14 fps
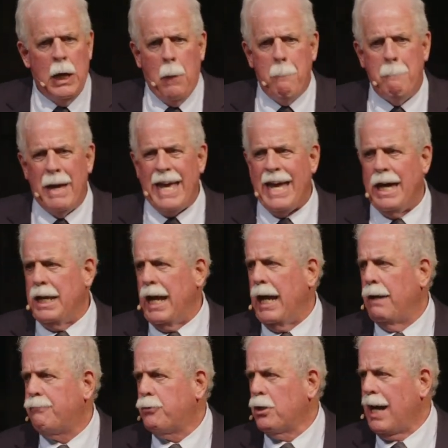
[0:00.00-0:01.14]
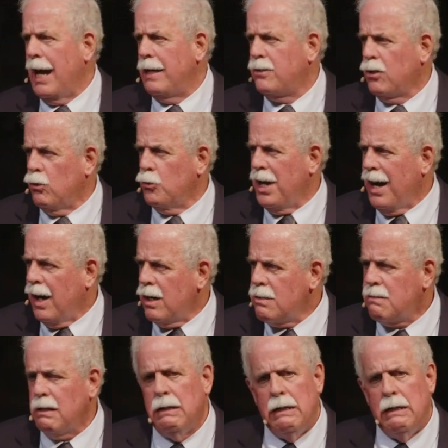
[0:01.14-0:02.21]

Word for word: man after God's own heart,